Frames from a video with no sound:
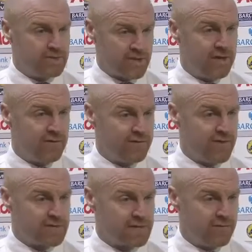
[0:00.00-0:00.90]
Certainly
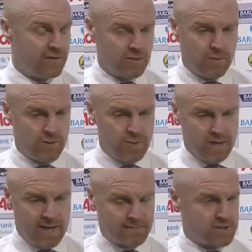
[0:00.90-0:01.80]
first half, I thought we were
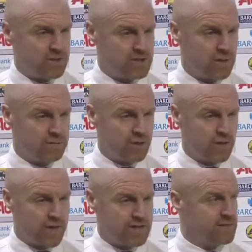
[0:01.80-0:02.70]
absolutely top
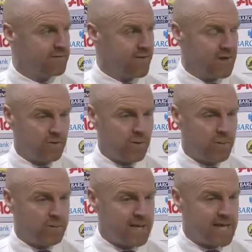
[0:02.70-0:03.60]
drawer against a fine
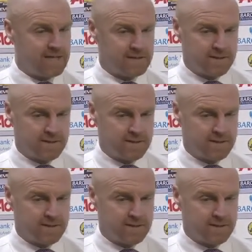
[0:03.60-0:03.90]
group of players.